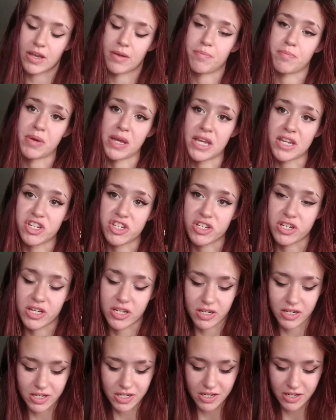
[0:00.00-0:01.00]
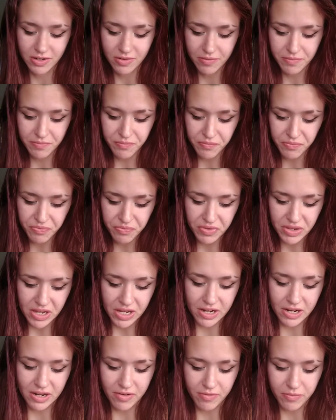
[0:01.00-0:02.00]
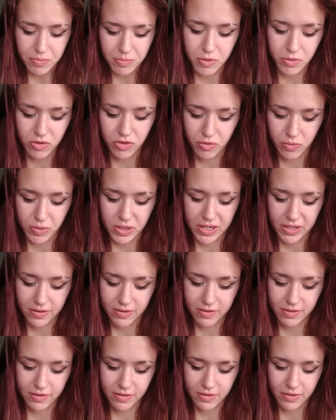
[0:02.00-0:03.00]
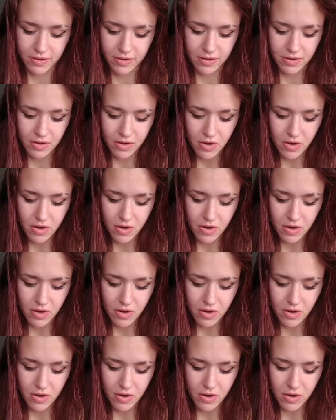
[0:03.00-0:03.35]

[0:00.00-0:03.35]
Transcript: impatient, and have mood swings.